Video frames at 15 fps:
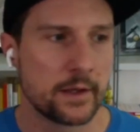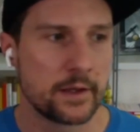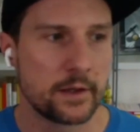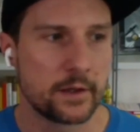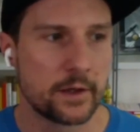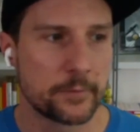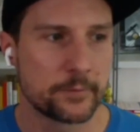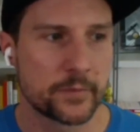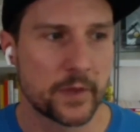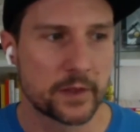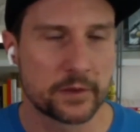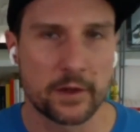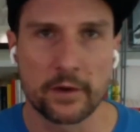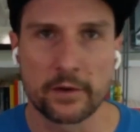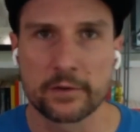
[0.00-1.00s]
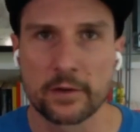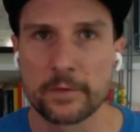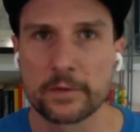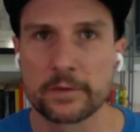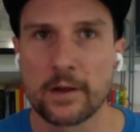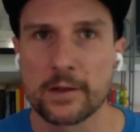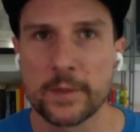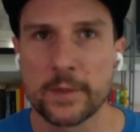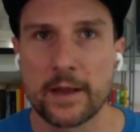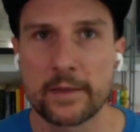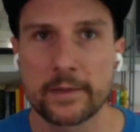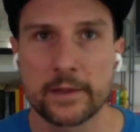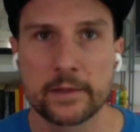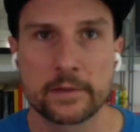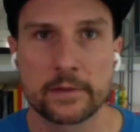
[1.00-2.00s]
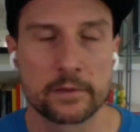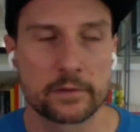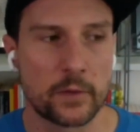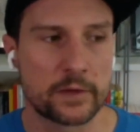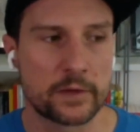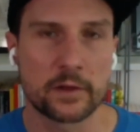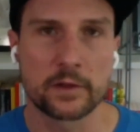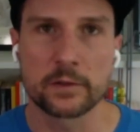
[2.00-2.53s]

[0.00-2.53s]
get to call yourself a Salomon athlete. And so I started